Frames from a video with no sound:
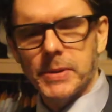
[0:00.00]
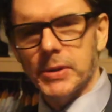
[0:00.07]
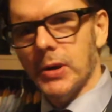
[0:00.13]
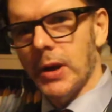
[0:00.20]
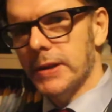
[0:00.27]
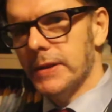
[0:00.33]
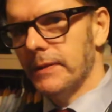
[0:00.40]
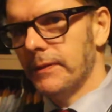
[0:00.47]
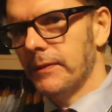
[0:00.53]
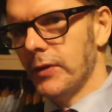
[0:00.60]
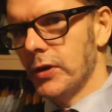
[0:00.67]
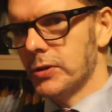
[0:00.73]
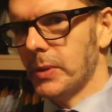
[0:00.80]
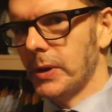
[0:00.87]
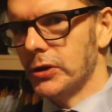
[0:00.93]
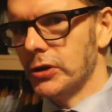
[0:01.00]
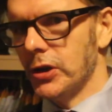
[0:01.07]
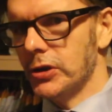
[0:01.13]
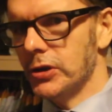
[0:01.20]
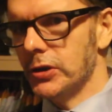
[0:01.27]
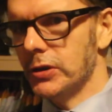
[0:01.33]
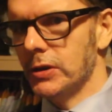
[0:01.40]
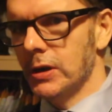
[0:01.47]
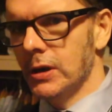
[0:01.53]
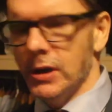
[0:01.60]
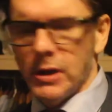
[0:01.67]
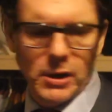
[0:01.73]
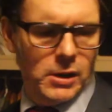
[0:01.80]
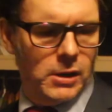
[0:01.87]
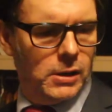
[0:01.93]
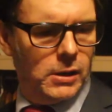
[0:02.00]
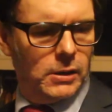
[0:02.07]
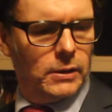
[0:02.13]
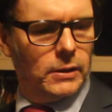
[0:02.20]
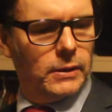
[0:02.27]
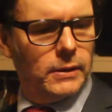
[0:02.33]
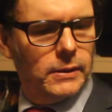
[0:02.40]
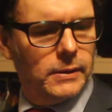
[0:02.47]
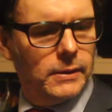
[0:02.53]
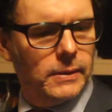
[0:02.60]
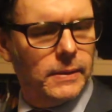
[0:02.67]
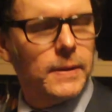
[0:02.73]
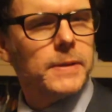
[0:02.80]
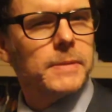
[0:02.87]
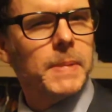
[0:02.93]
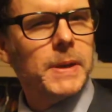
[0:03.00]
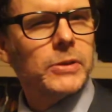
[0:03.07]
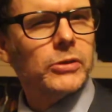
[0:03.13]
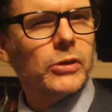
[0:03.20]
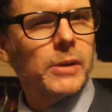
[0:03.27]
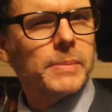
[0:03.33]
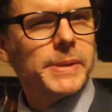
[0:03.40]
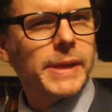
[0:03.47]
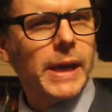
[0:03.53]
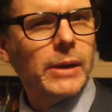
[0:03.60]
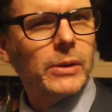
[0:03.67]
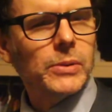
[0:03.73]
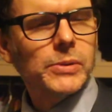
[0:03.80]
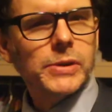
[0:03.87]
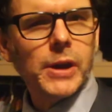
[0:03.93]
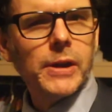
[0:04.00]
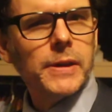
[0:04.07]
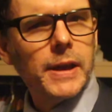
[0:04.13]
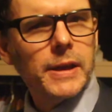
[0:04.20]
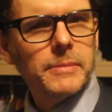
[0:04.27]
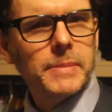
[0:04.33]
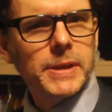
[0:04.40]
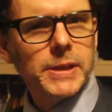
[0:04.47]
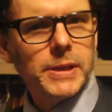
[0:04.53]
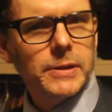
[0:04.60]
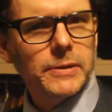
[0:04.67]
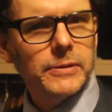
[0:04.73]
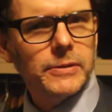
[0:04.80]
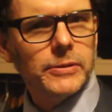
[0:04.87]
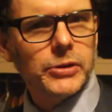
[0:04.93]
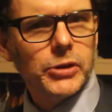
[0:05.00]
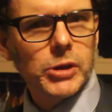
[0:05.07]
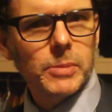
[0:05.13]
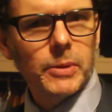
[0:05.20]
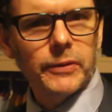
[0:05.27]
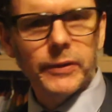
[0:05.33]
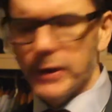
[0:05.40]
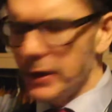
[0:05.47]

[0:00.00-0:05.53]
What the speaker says: besides the first one I showed you, the pinstripe's subtle, so that would be suitable for an